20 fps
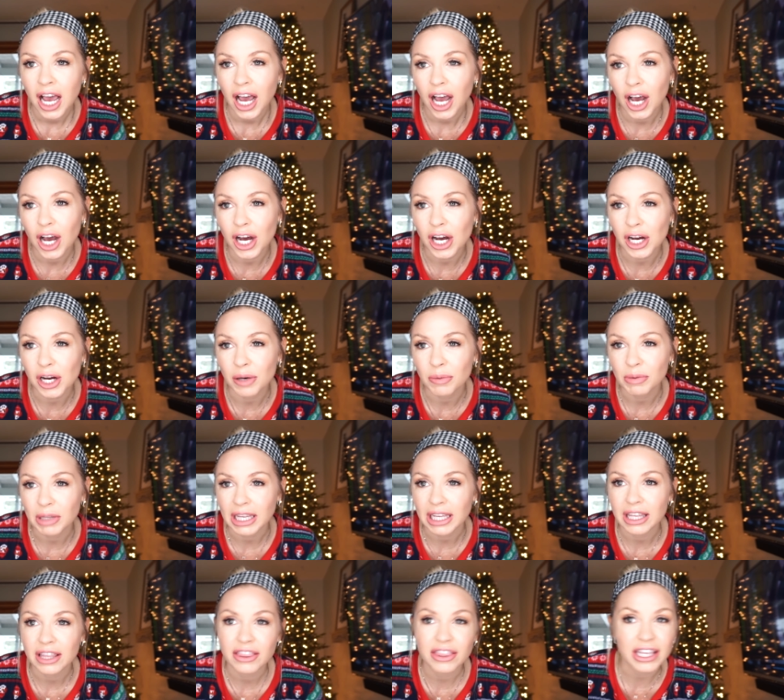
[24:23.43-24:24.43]
um,
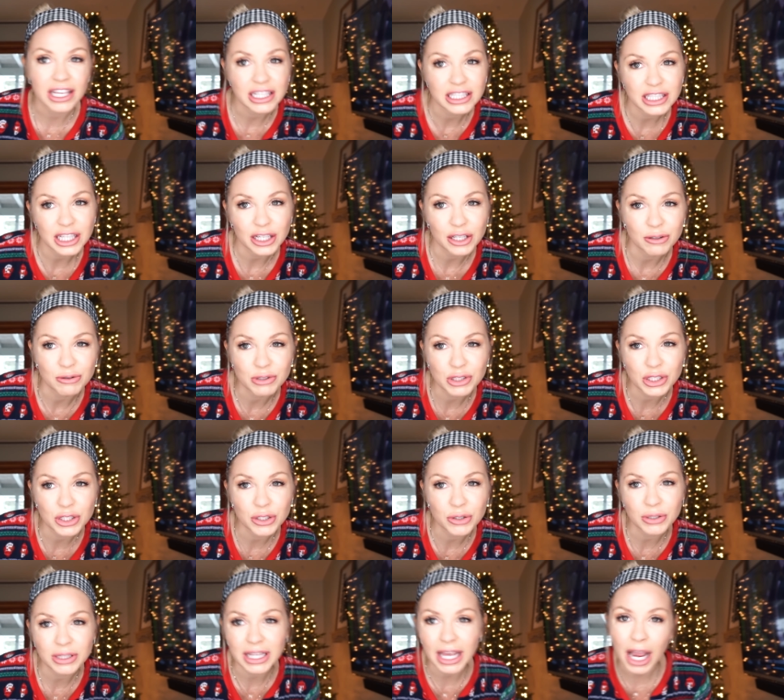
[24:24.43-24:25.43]
like things that you
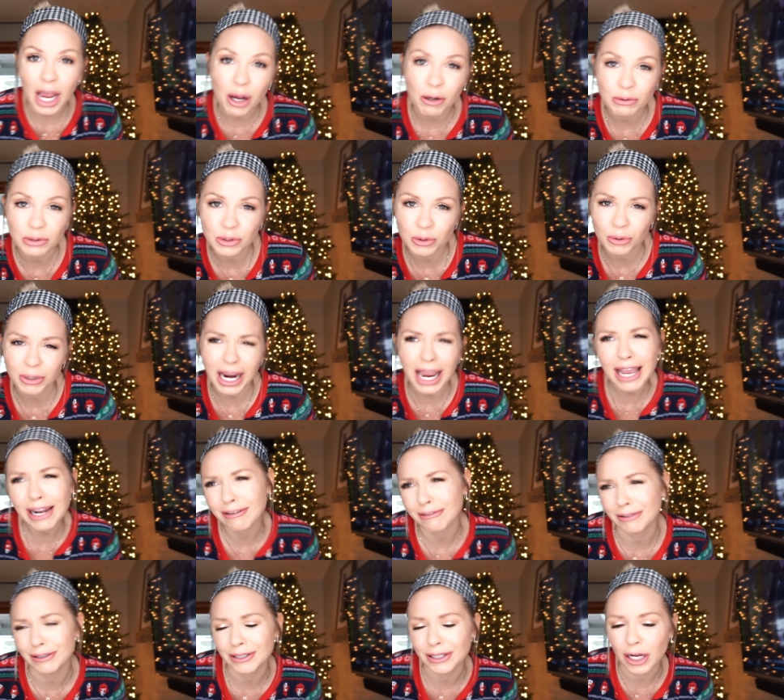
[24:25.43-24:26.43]
do in the outdoor. I
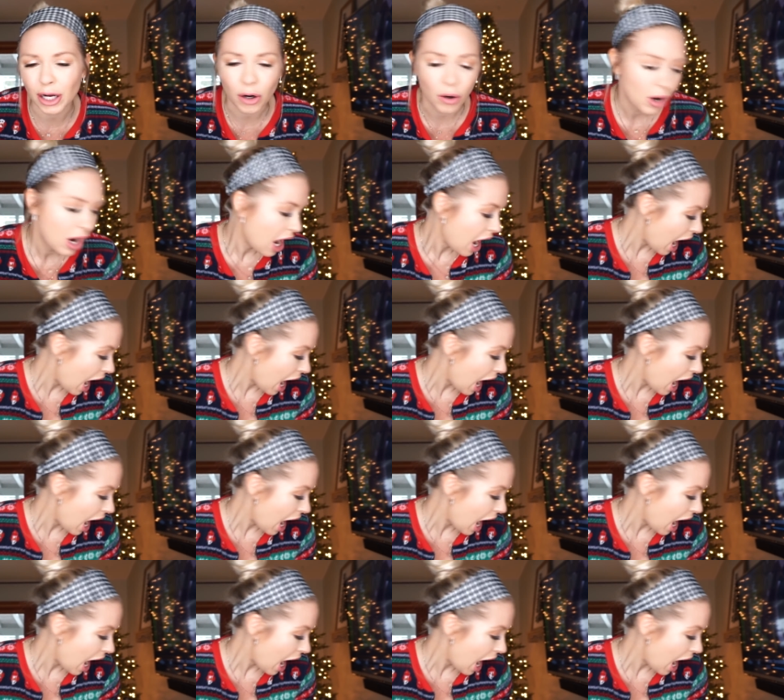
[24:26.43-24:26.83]
don't know.